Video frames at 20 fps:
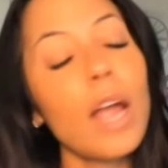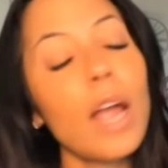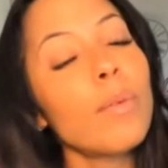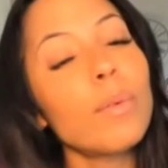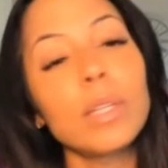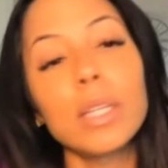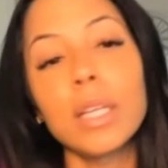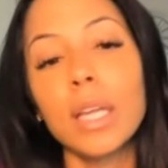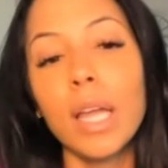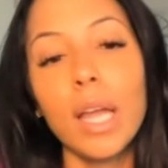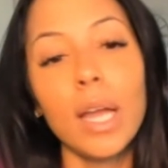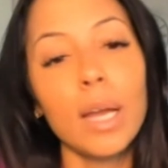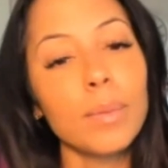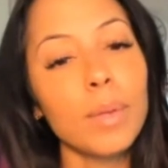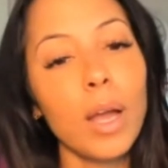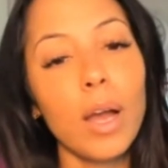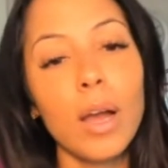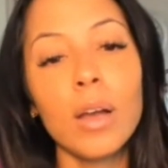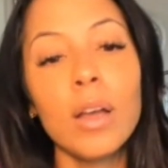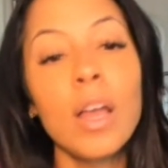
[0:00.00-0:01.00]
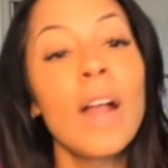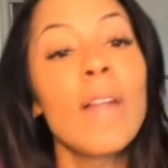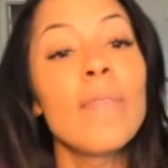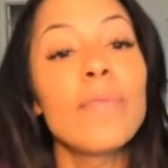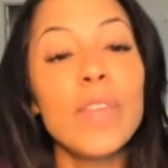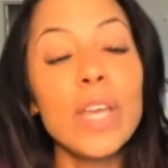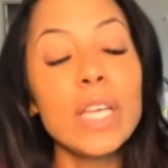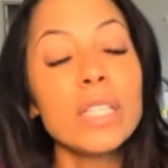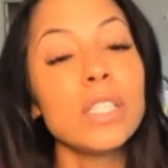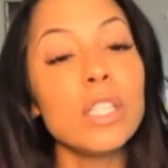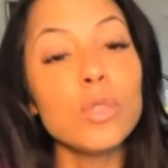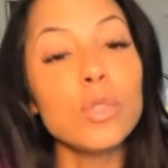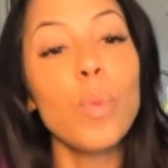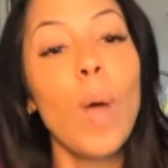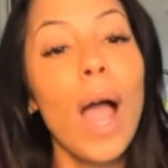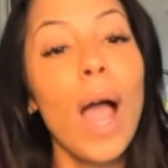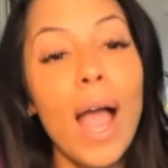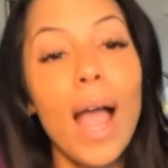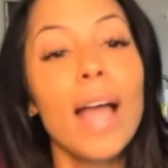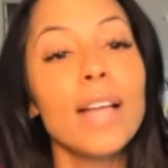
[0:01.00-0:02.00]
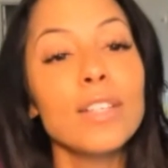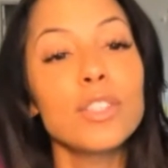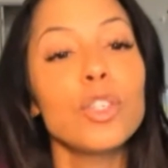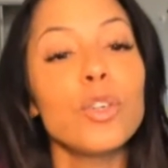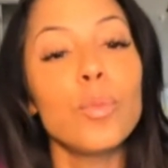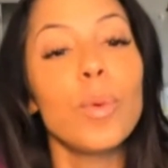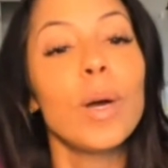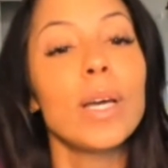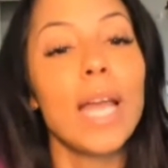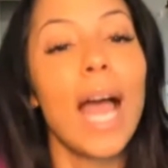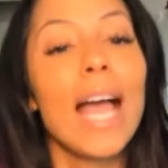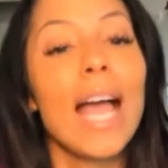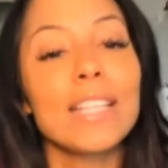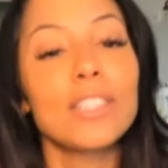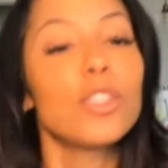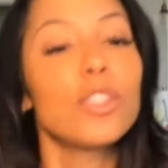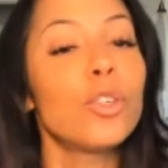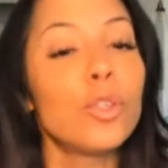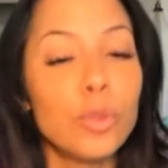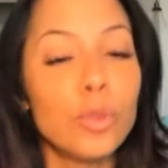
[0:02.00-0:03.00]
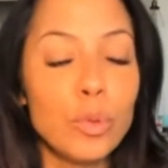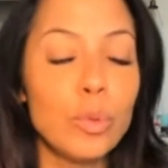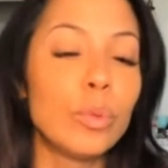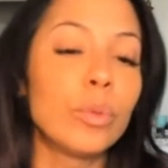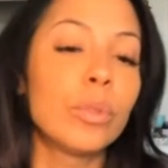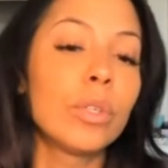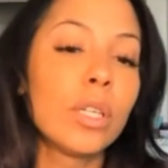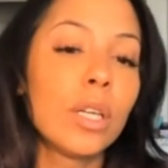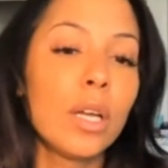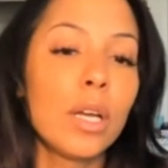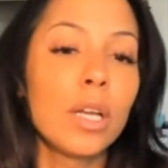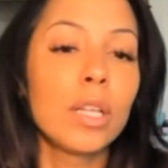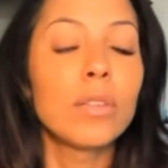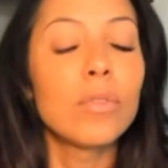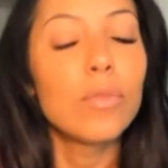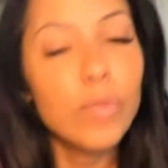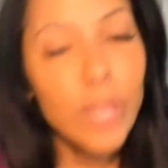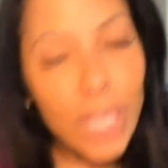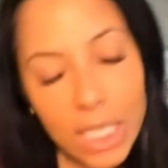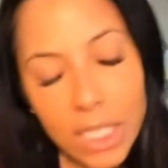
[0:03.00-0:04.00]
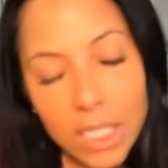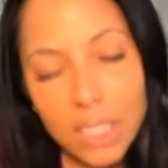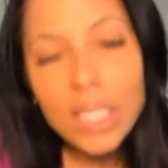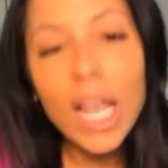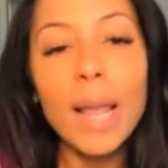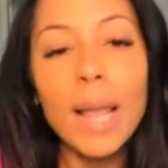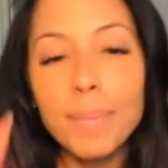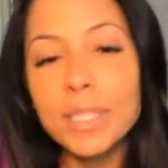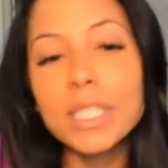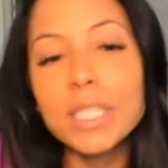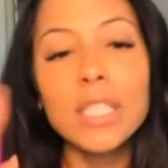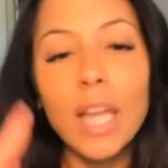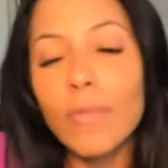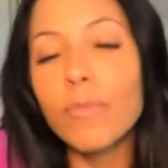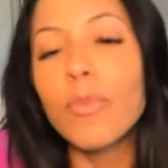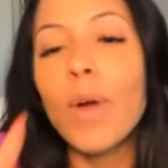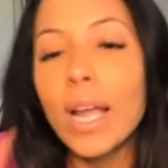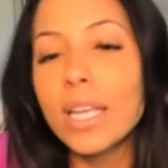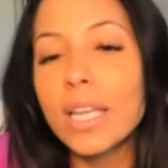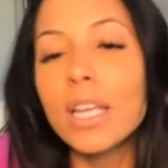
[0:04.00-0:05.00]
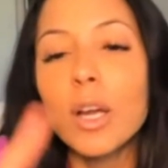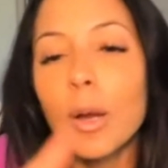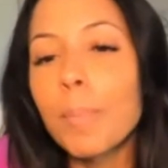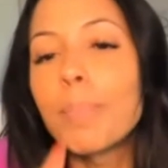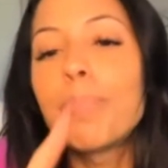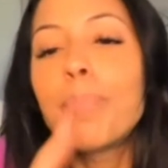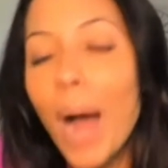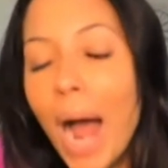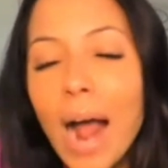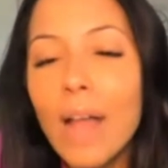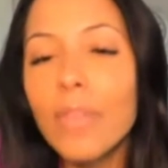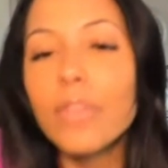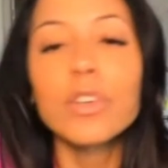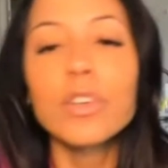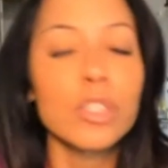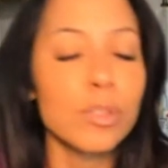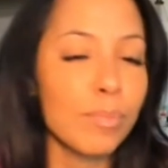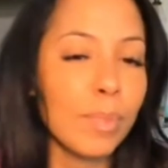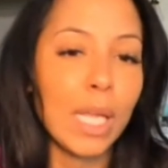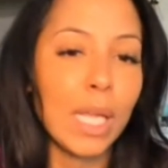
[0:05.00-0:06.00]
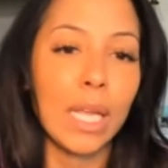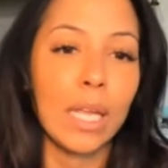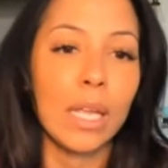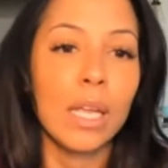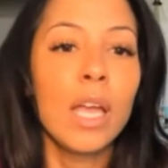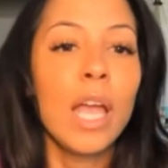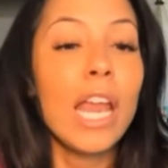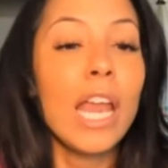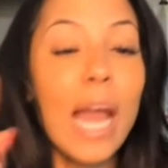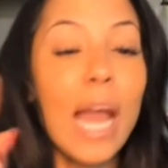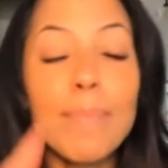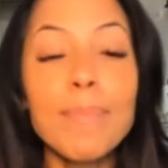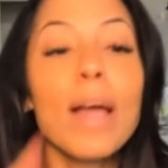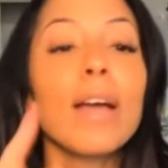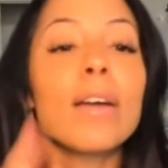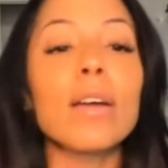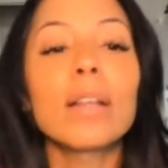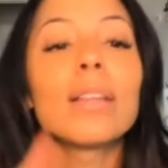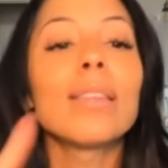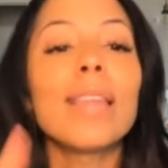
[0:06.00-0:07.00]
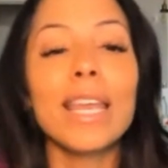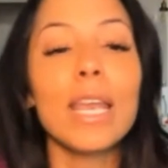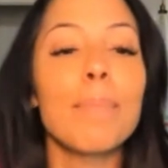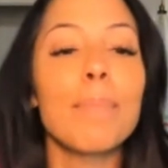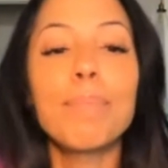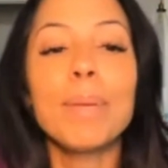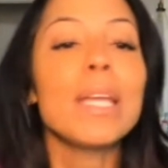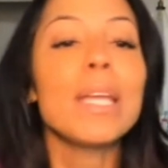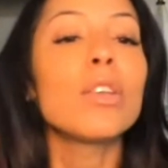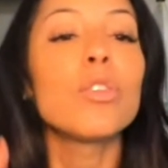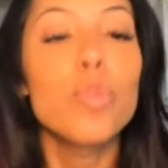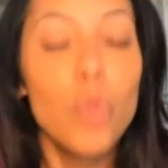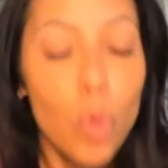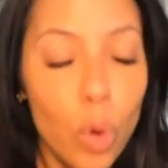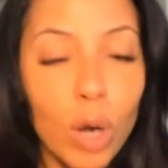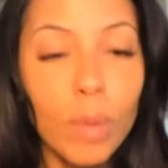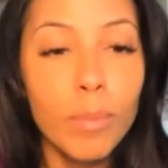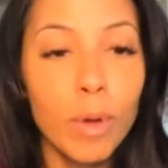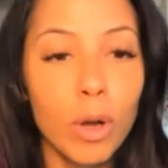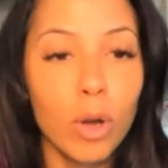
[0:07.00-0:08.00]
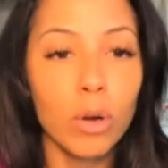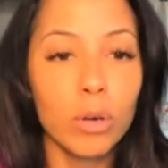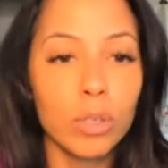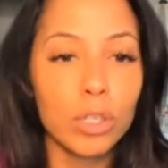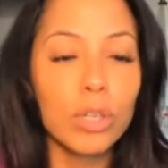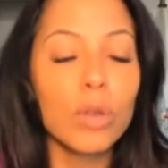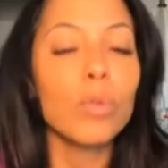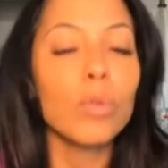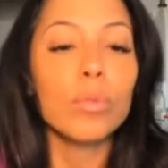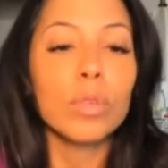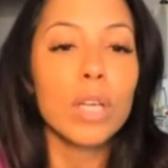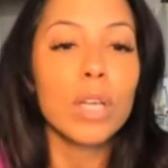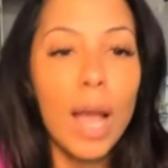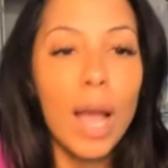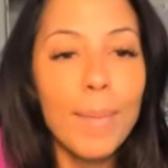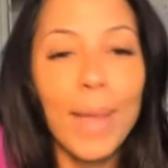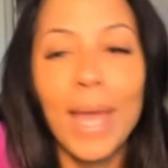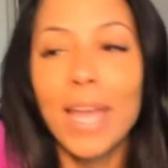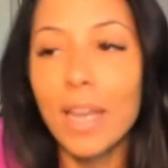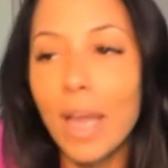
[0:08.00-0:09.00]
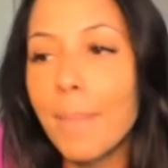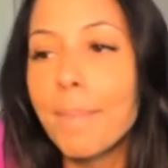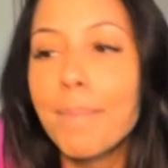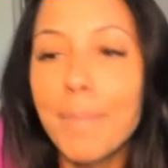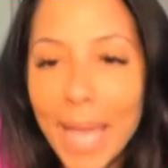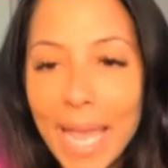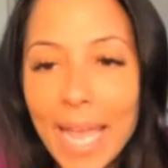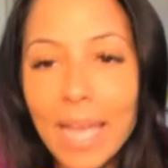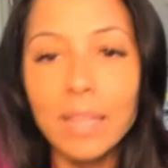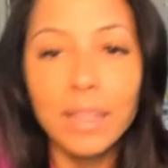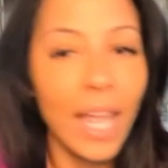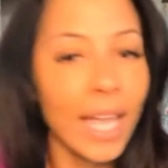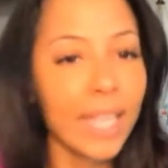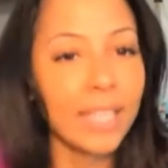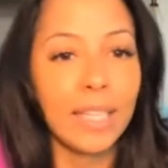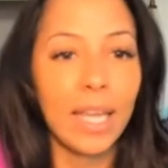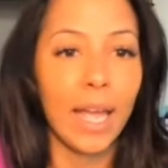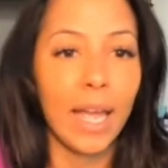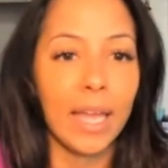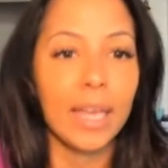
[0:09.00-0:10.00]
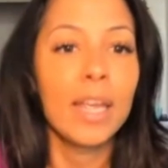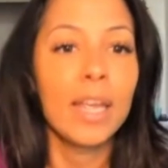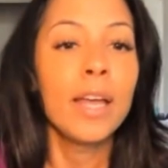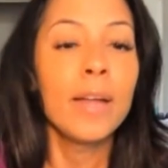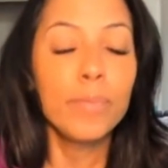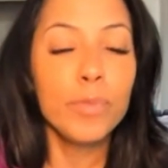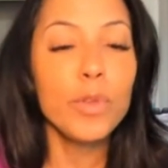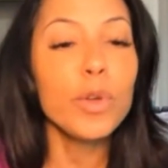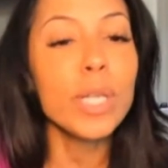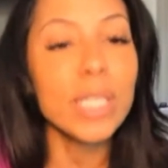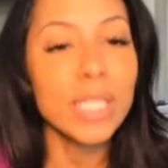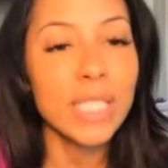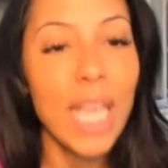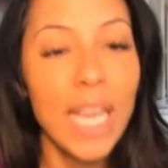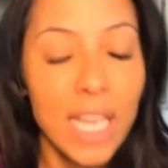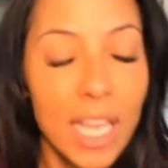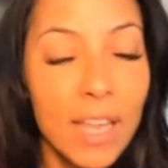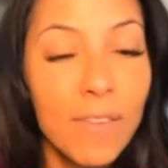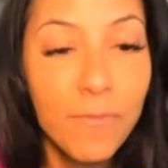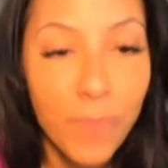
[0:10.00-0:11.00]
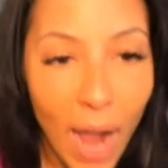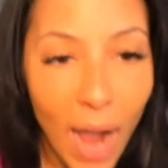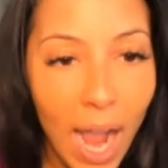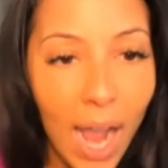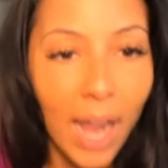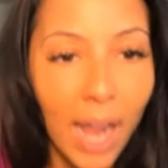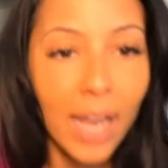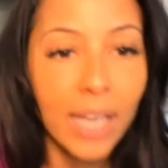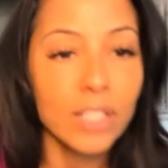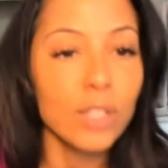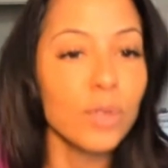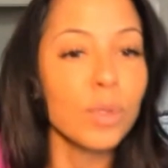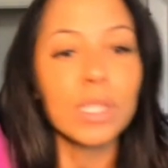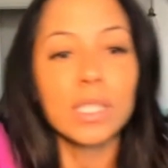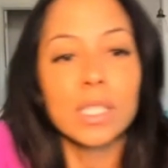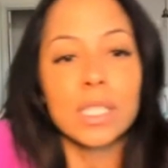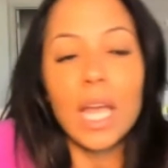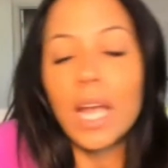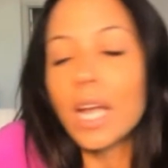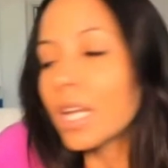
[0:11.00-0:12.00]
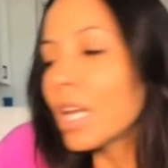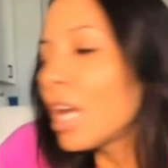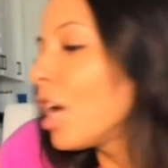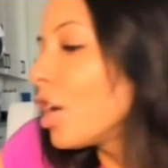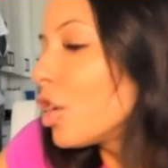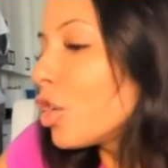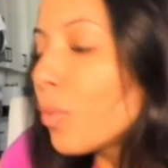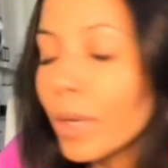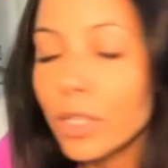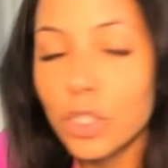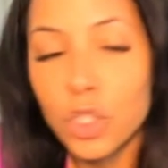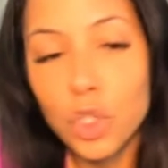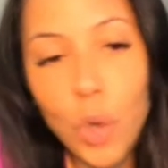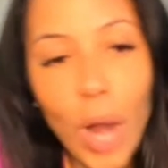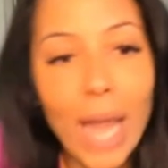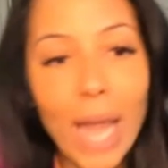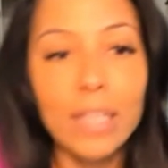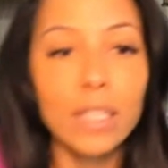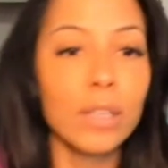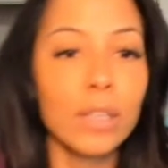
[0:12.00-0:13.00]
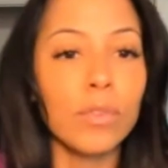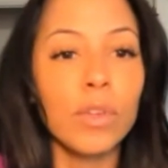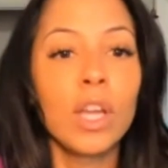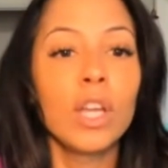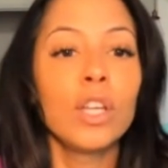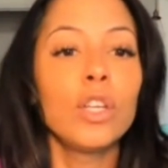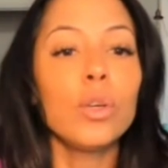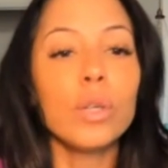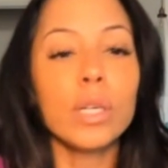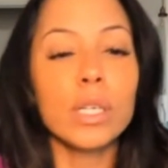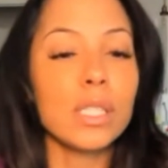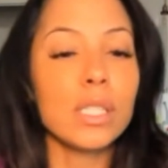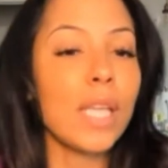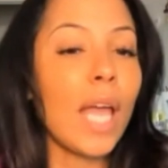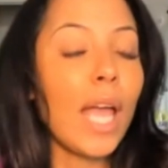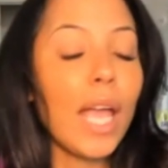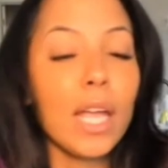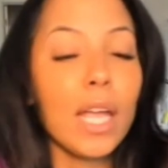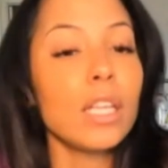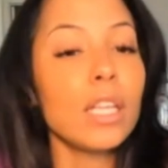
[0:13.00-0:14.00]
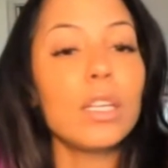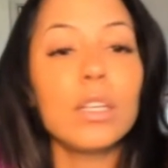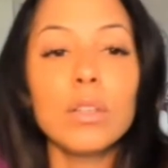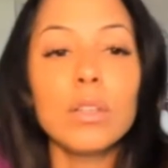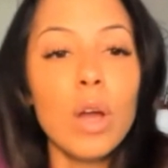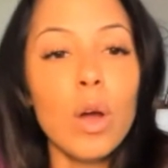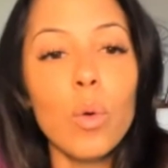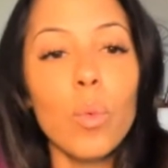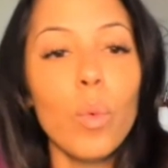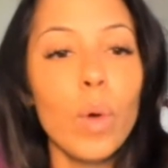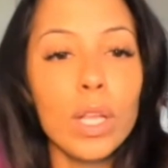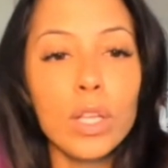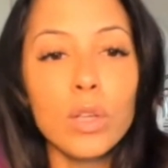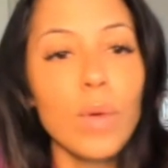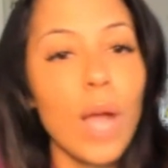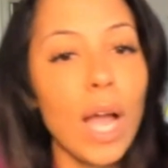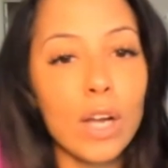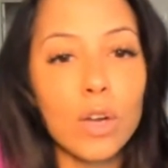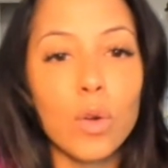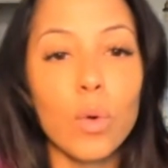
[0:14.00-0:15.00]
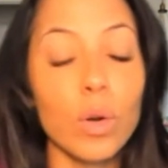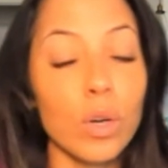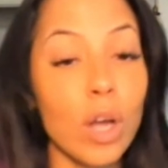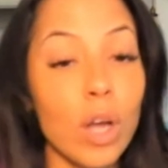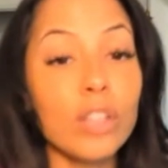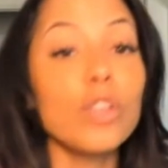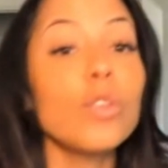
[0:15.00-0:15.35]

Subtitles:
I really am, y'all. This is why I do what I do. This type of stuff right here bothers me. And I'm not going to let it be normal. You don't come at a man like that. You could say he fine. You could say you attractive. You could say, what you got going on.